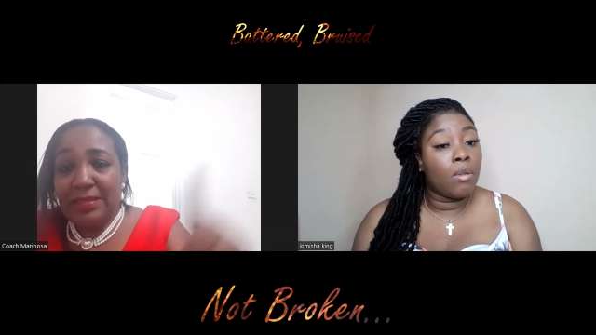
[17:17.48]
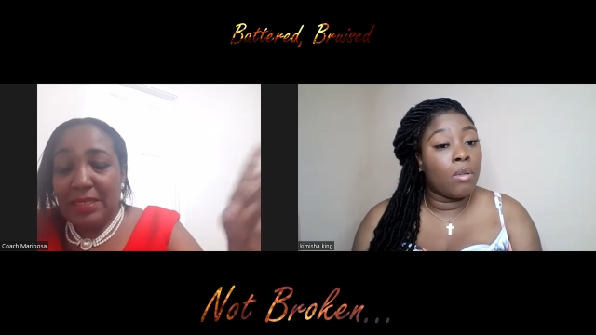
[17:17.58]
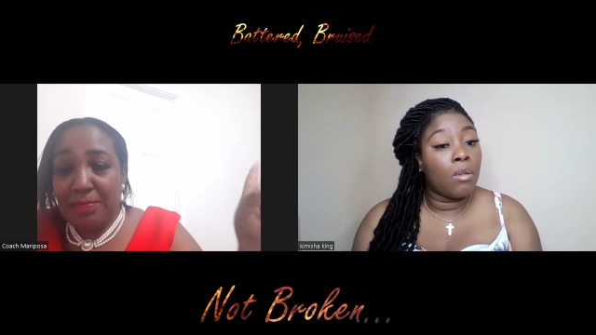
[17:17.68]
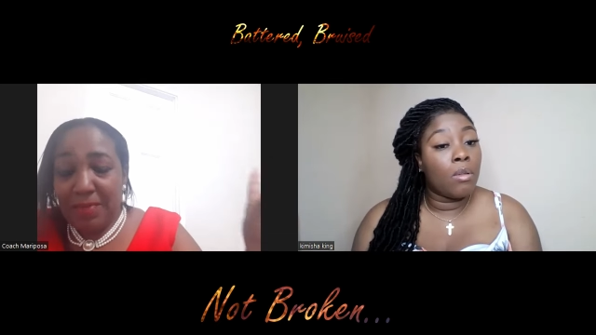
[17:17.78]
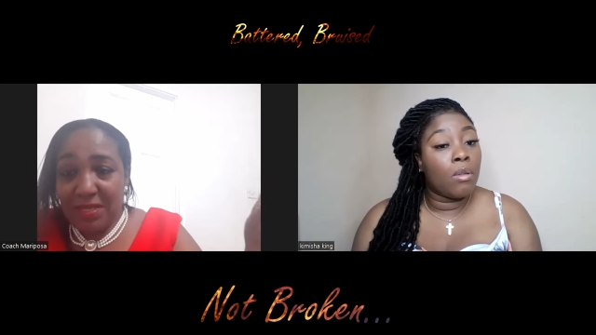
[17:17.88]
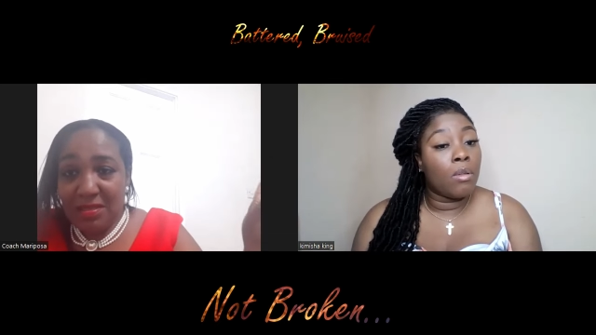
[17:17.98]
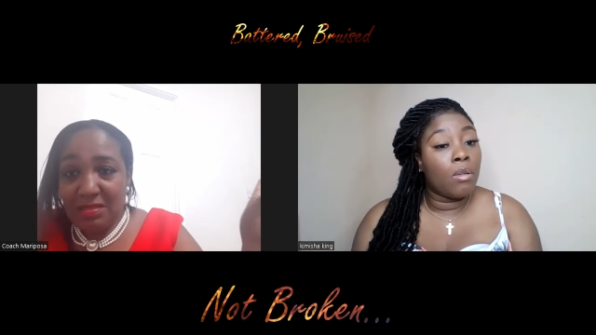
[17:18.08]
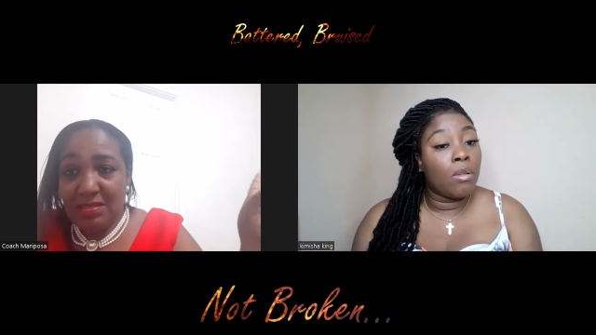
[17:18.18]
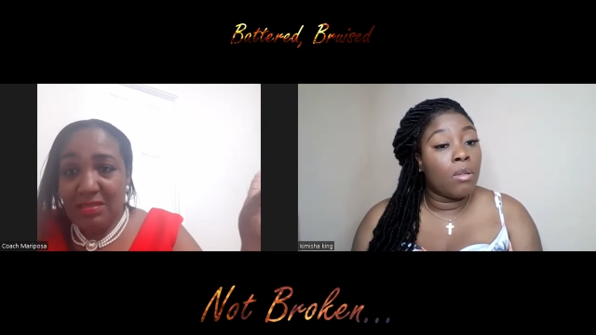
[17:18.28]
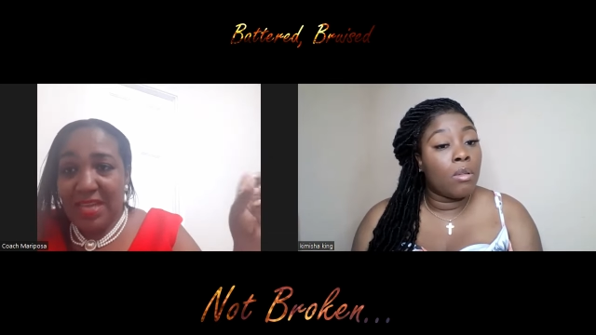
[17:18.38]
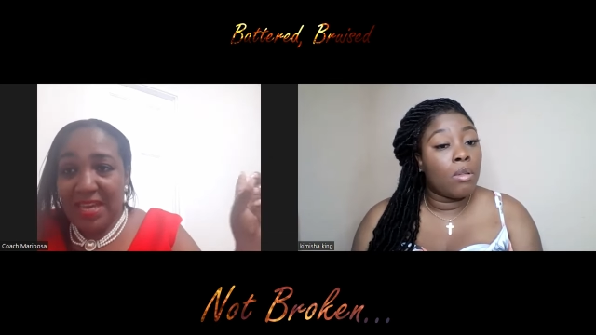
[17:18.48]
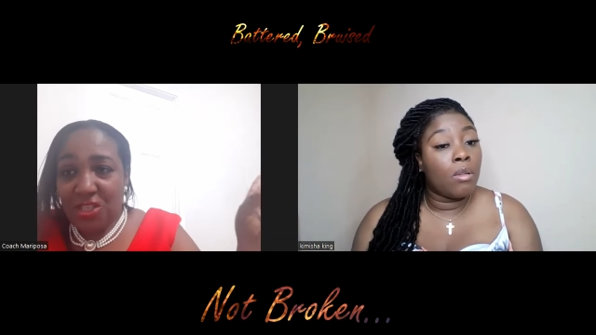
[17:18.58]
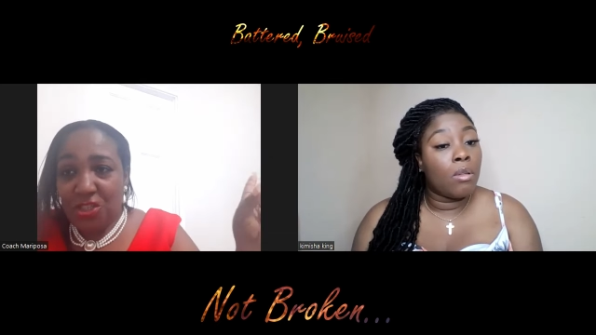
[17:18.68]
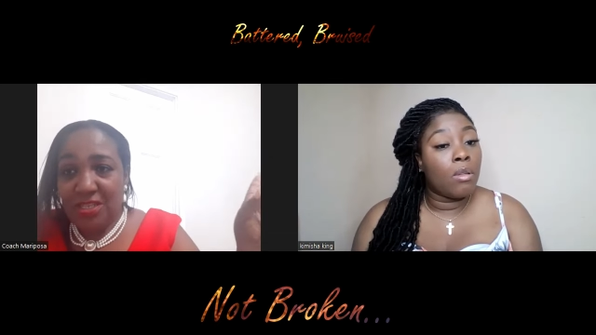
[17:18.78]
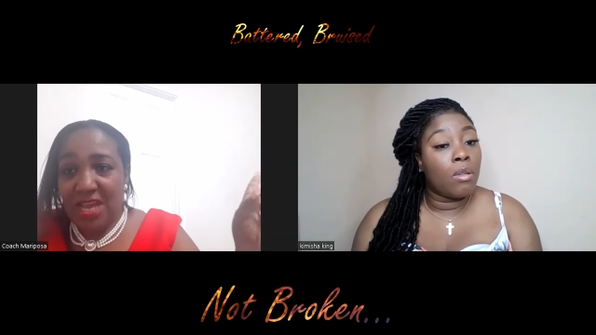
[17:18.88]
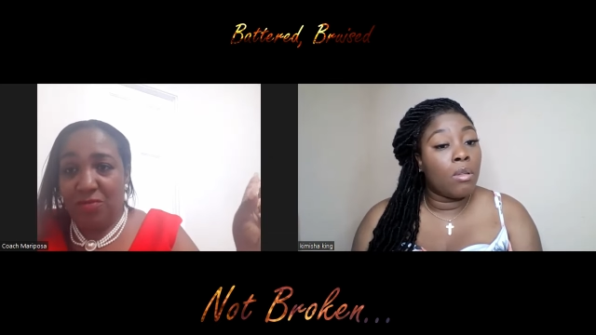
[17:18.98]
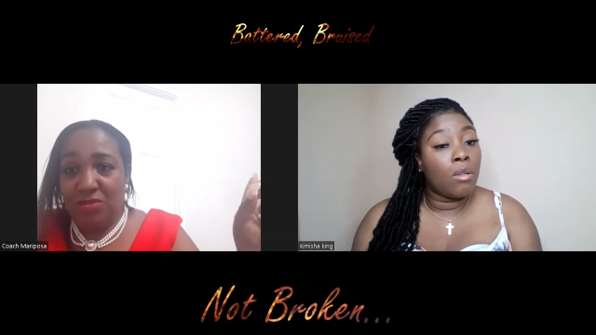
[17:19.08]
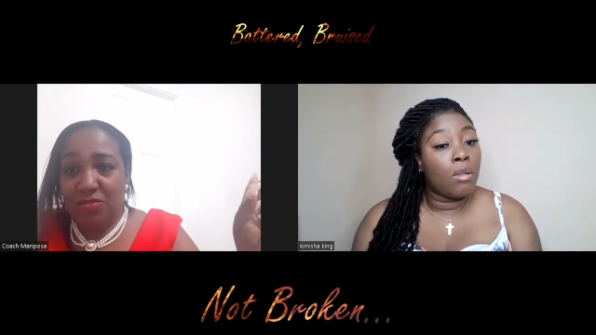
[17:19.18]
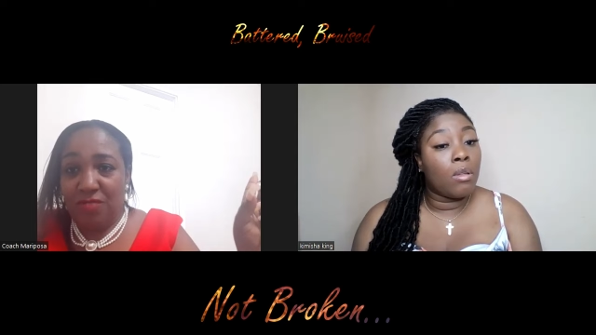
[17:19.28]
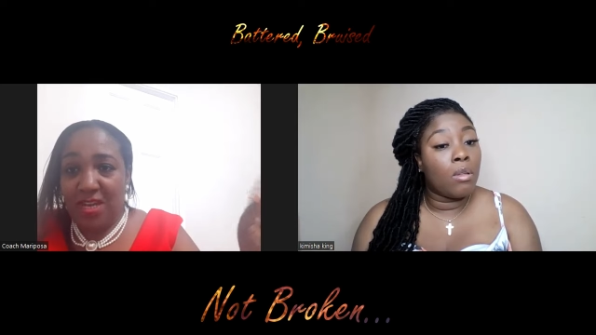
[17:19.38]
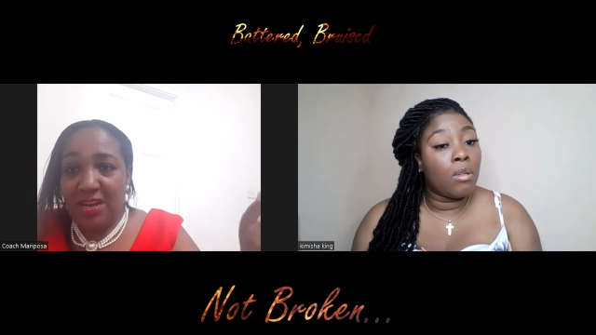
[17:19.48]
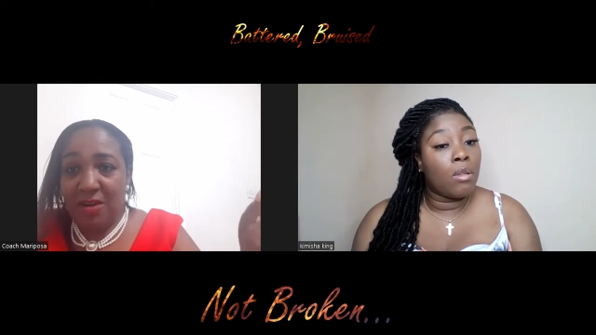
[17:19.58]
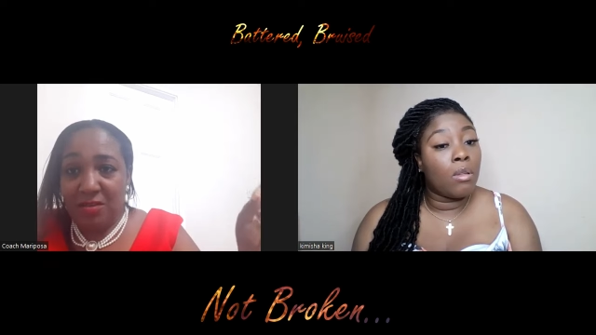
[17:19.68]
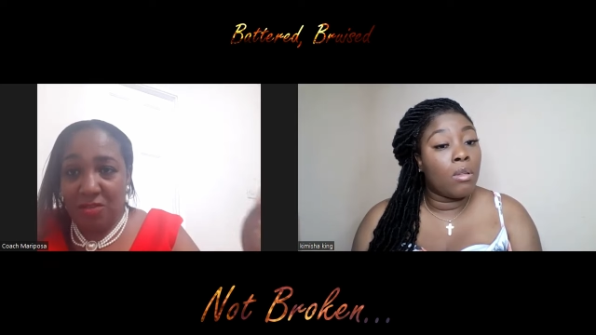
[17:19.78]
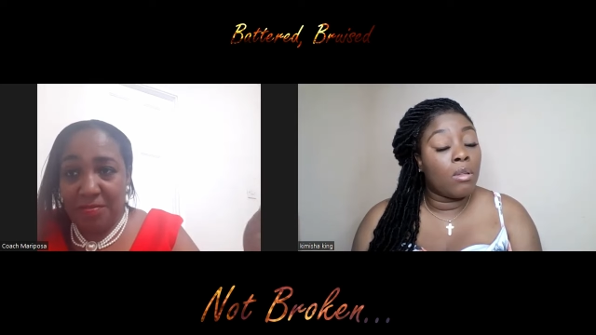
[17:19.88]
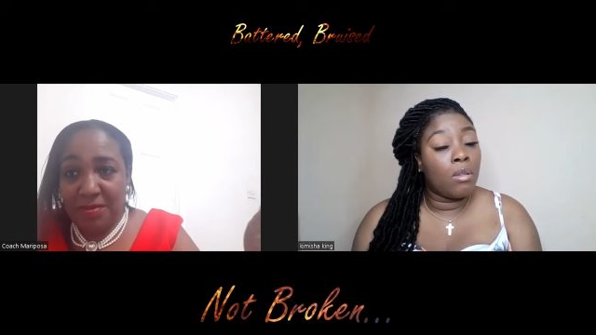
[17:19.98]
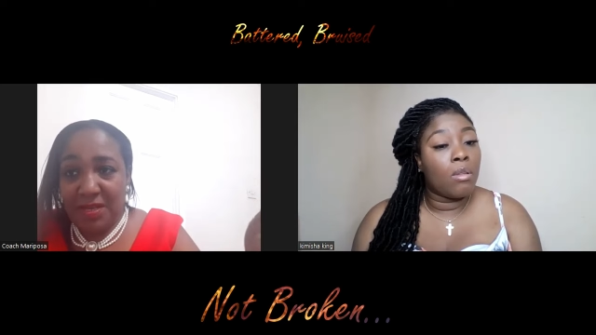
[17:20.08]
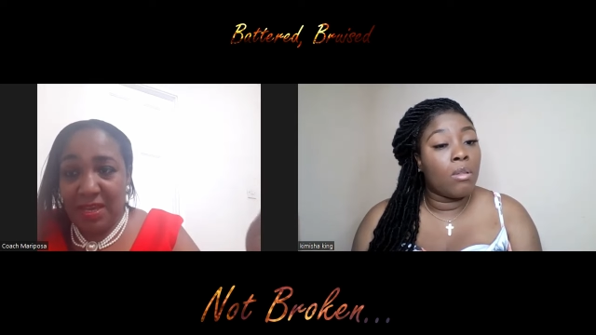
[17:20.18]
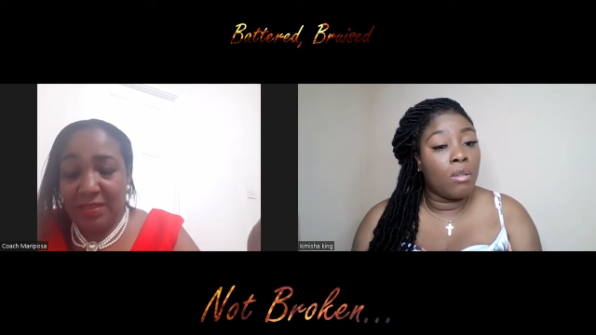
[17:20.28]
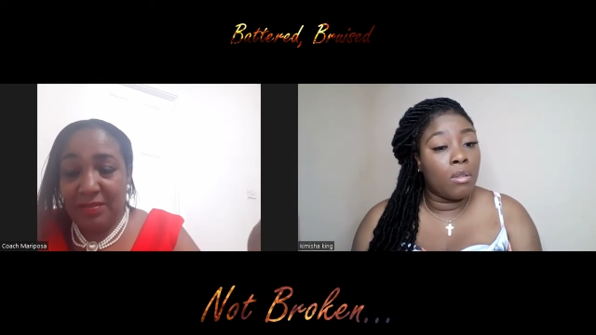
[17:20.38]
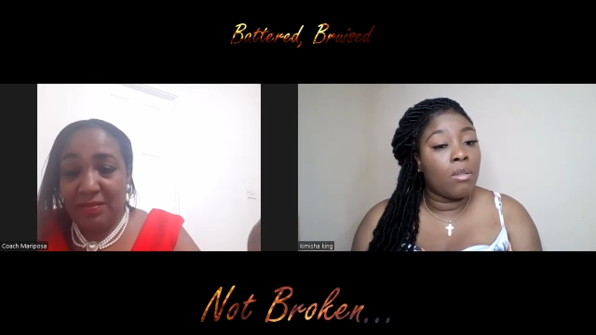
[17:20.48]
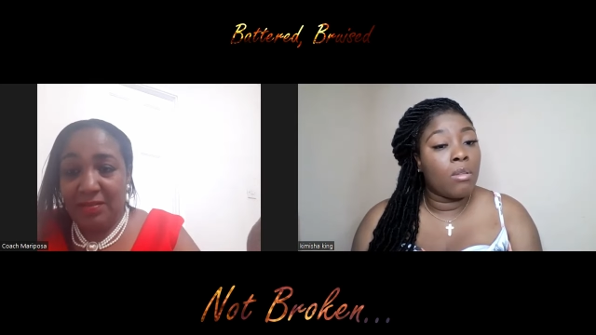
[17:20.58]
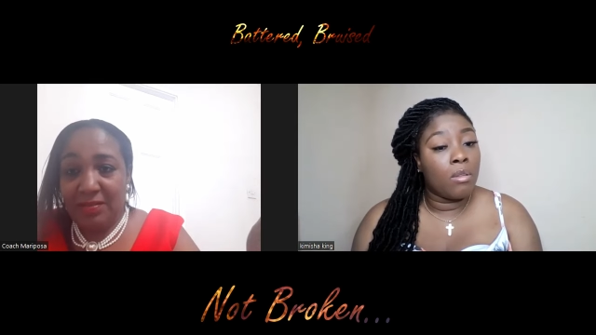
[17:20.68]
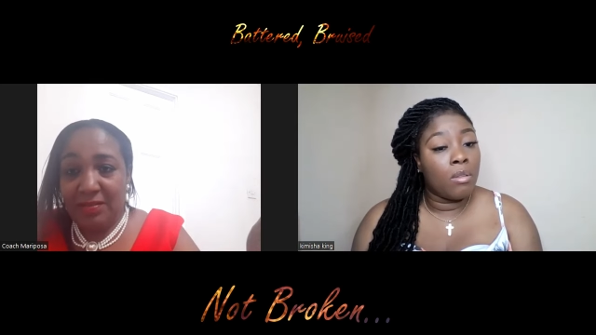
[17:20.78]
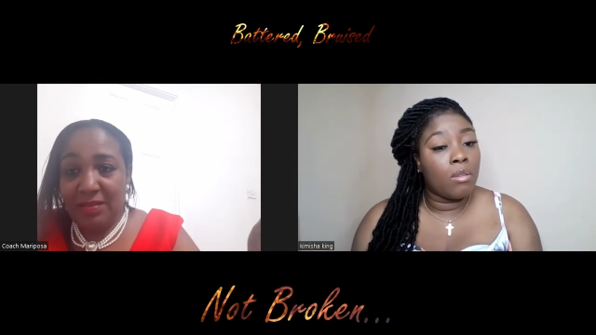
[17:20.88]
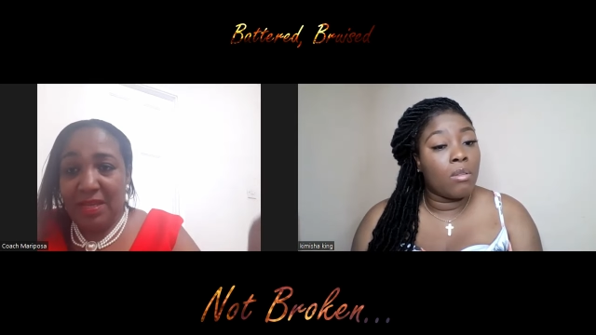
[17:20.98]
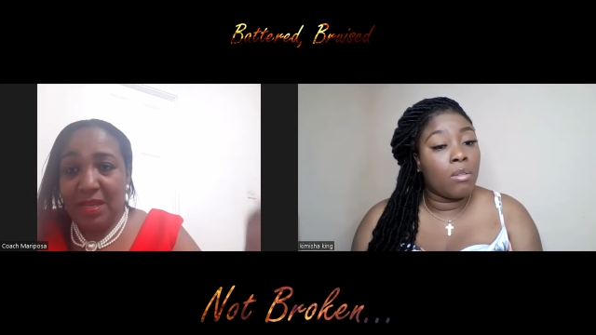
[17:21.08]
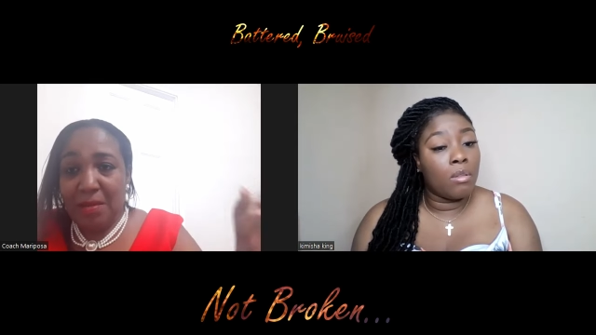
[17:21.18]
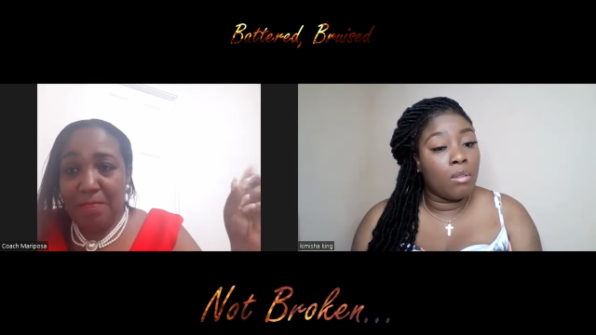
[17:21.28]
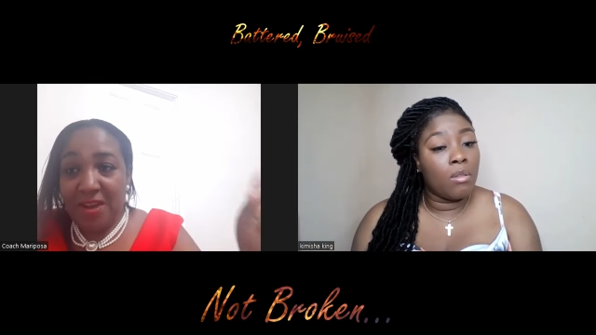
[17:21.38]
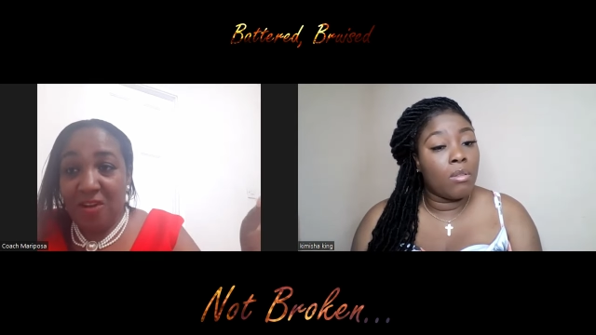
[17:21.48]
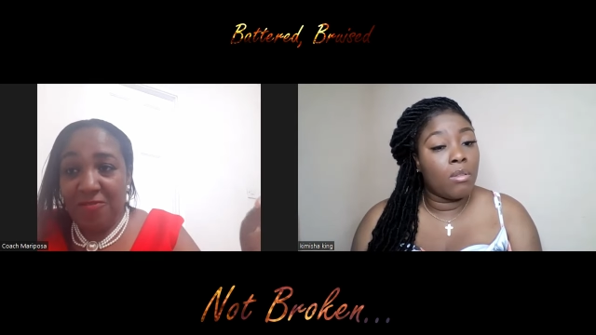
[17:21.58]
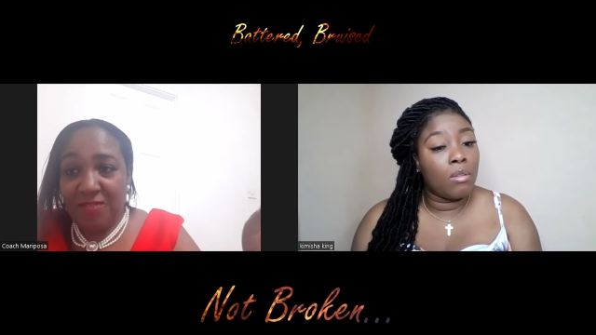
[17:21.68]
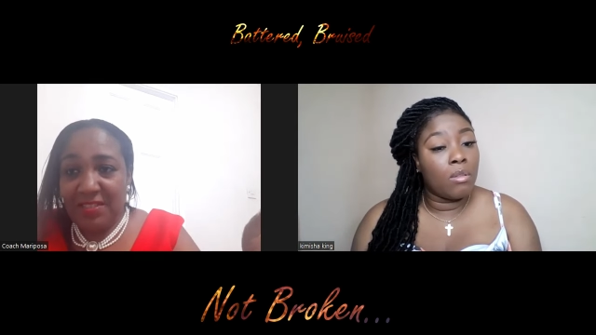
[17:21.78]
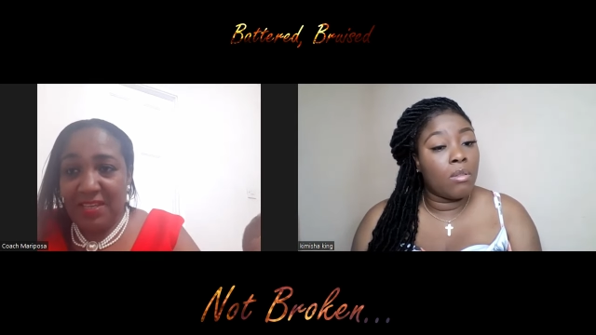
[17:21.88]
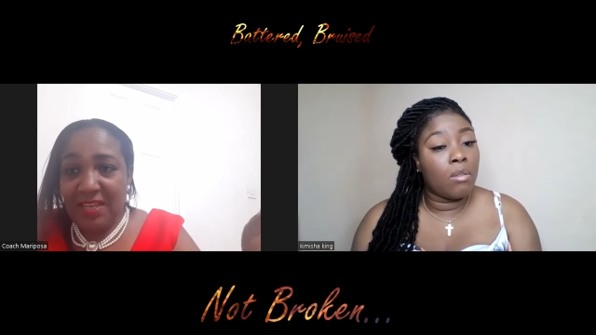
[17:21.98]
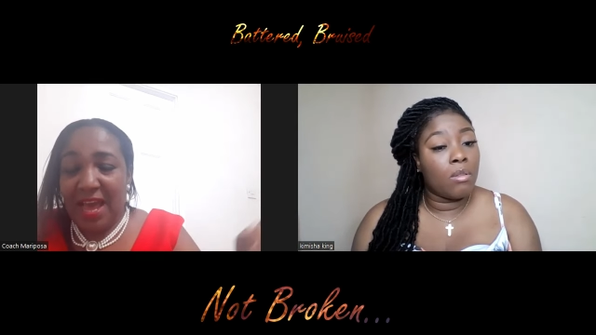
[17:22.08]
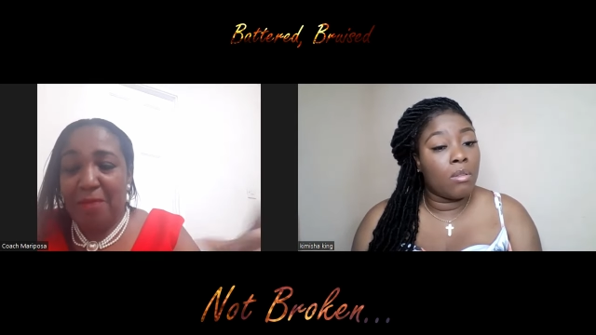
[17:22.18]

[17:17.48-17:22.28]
Speaker 1: to the police station that was right there on the top of the hill, mm-hmm. barefooted.